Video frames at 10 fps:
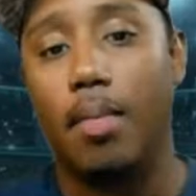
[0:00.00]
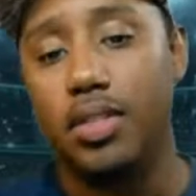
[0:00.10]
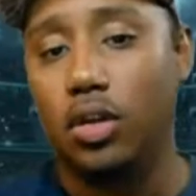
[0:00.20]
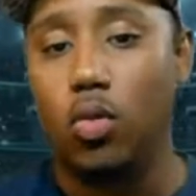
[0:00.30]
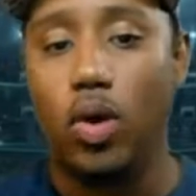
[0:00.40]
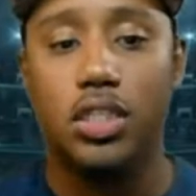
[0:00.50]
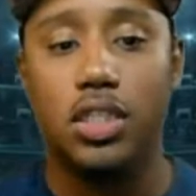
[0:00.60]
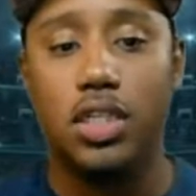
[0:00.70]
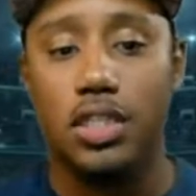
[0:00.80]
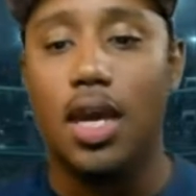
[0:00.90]
and questions
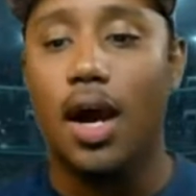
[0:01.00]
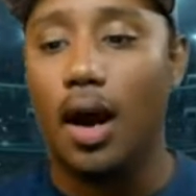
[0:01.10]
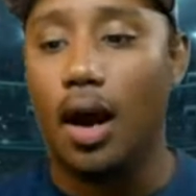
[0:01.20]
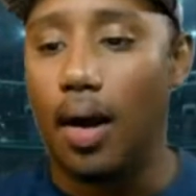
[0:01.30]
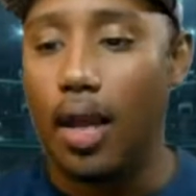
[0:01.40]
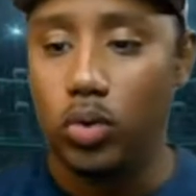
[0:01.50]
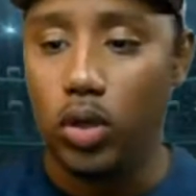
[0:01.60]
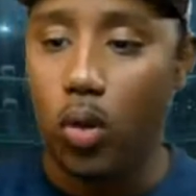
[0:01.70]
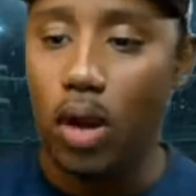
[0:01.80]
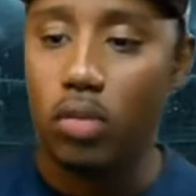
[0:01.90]
as we go
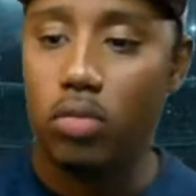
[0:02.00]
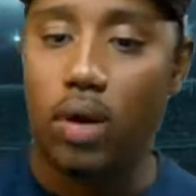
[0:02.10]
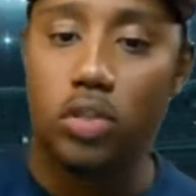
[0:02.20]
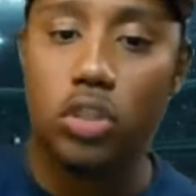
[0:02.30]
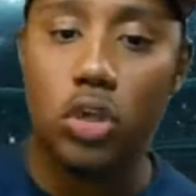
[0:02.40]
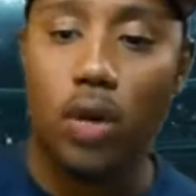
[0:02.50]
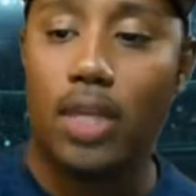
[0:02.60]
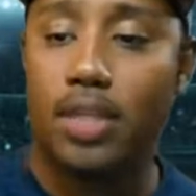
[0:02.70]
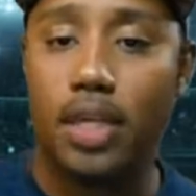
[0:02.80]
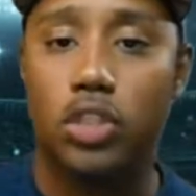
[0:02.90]
out throughout the show, as I
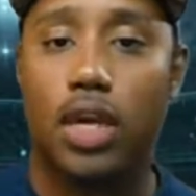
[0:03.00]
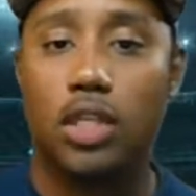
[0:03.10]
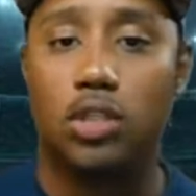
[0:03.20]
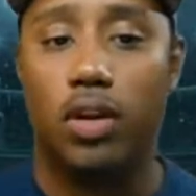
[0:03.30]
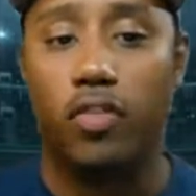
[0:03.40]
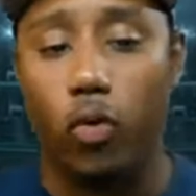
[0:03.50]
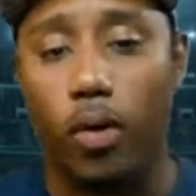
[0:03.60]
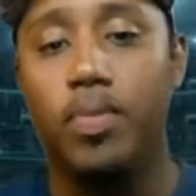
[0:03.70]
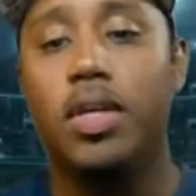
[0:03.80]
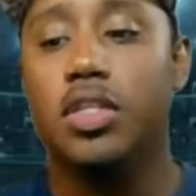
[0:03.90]
get you guys ready for
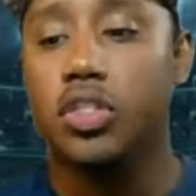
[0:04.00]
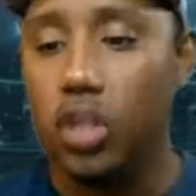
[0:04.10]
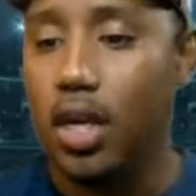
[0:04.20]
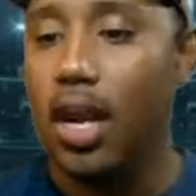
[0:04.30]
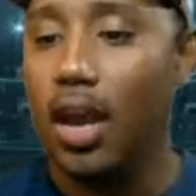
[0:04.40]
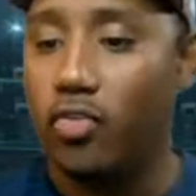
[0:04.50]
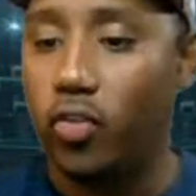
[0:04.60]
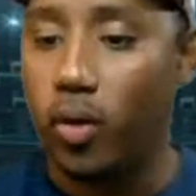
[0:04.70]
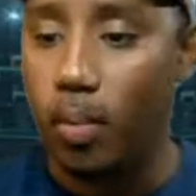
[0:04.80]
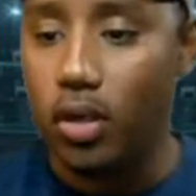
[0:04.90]
Sunday Night
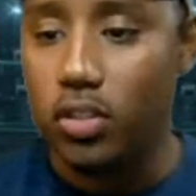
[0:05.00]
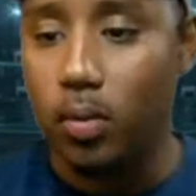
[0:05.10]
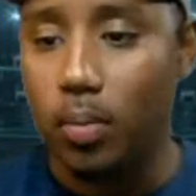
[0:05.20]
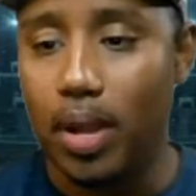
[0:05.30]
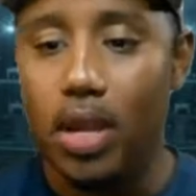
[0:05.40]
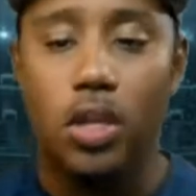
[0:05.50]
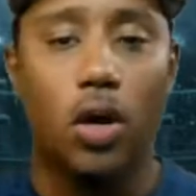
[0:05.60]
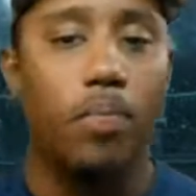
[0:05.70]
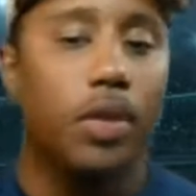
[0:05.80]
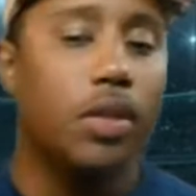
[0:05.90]
Football. So, man,
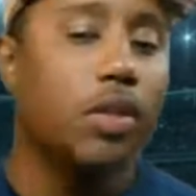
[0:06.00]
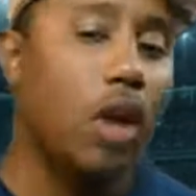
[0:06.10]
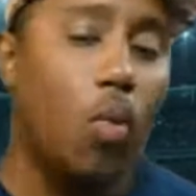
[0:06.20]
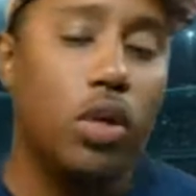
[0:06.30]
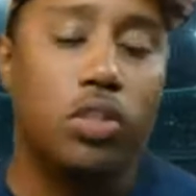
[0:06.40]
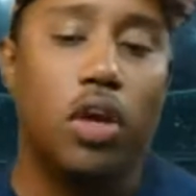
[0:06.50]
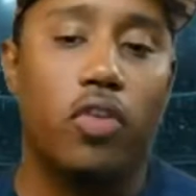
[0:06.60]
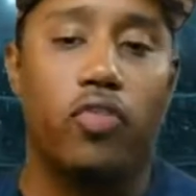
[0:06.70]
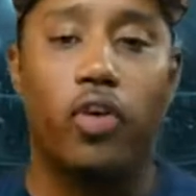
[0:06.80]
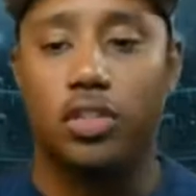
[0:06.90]
I want to start
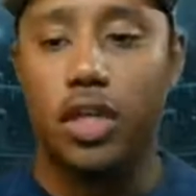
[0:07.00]
first.